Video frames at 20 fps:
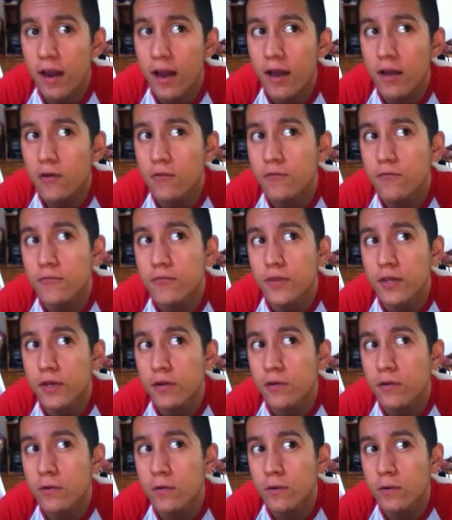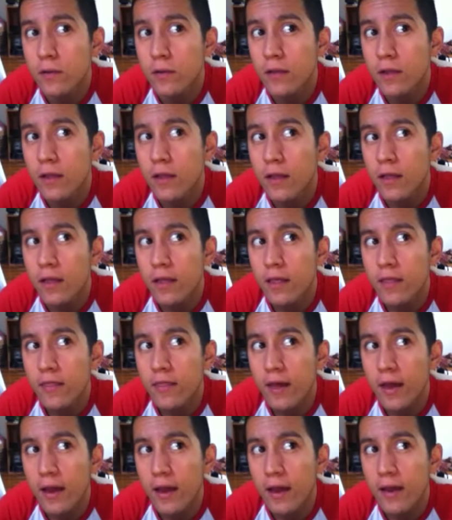I don't feel
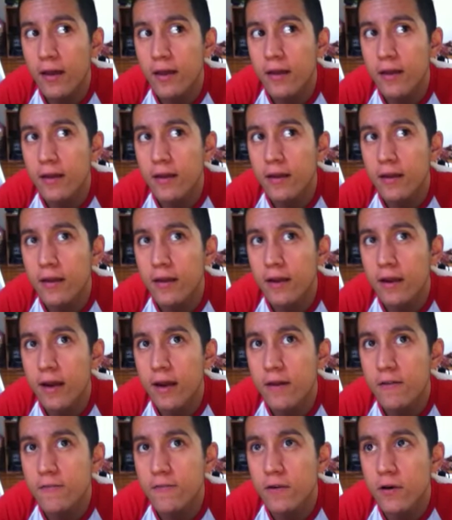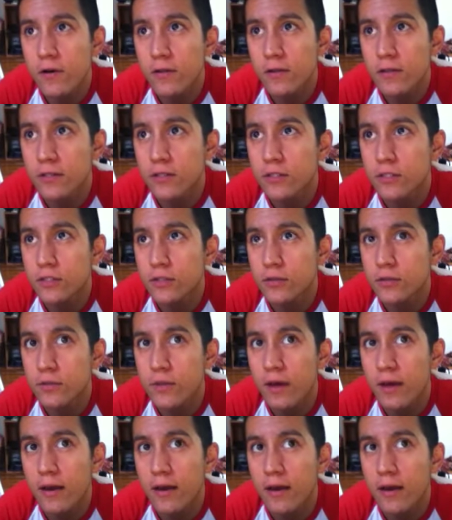that I fall into